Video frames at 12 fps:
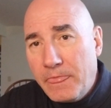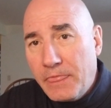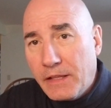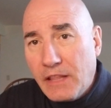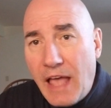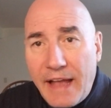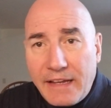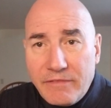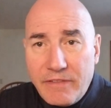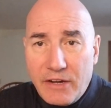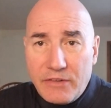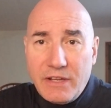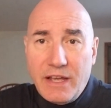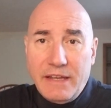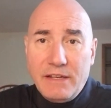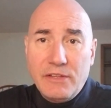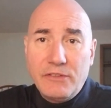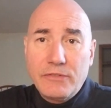the lack of
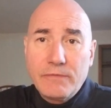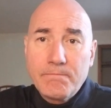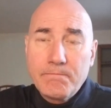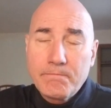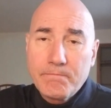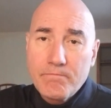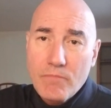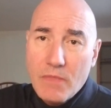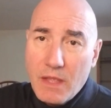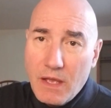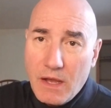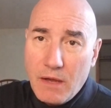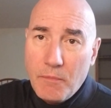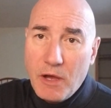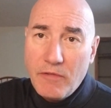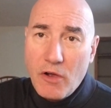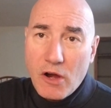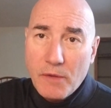airtightness um,
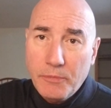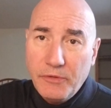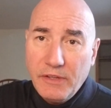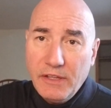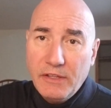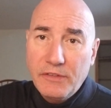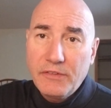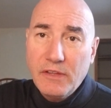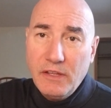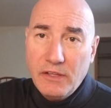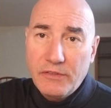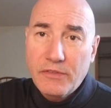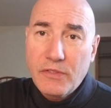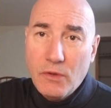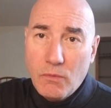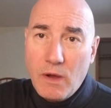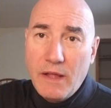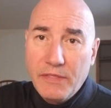of harps is, is the
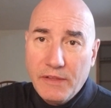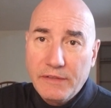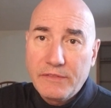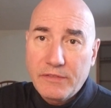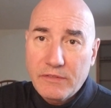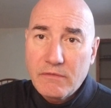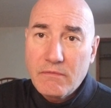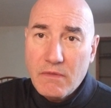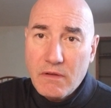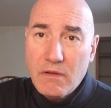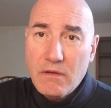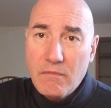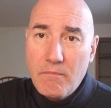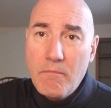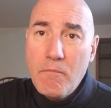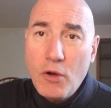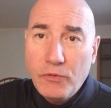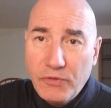one that's
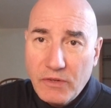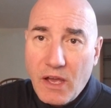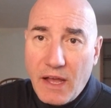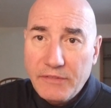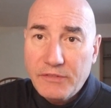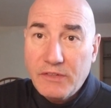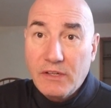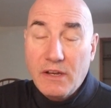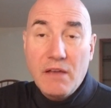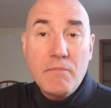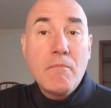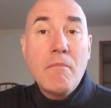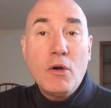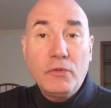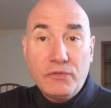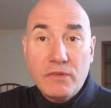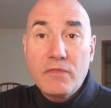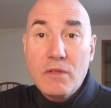most constant.
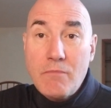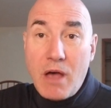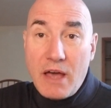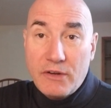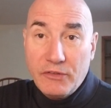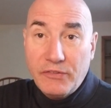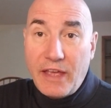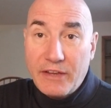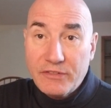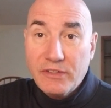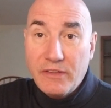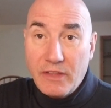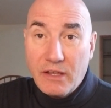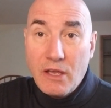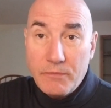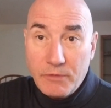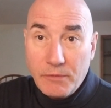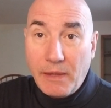Most of the models actually that
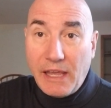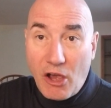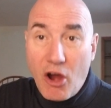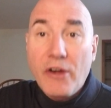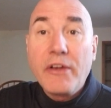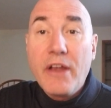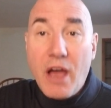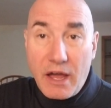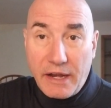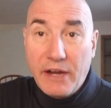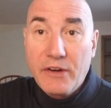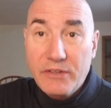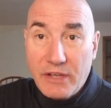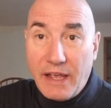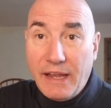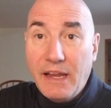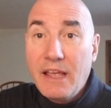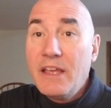come to me are not
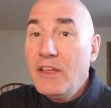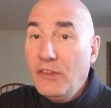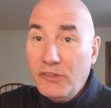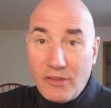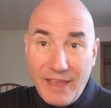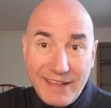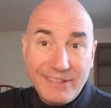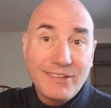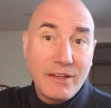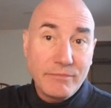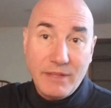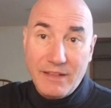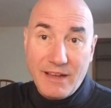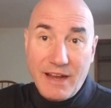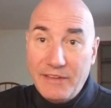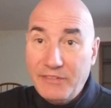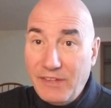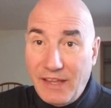airtight. So that's something that
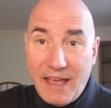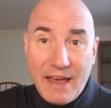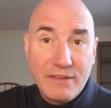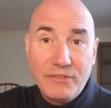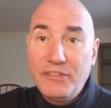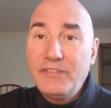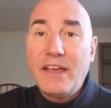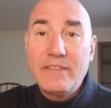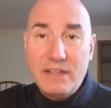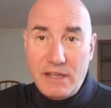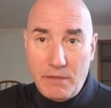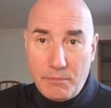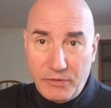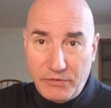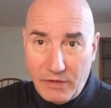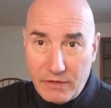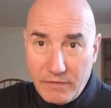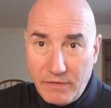I see out of seventy
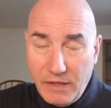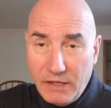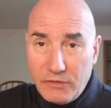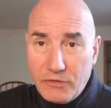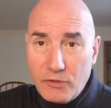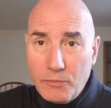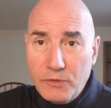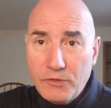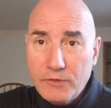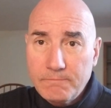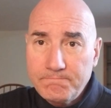percent of the instruments.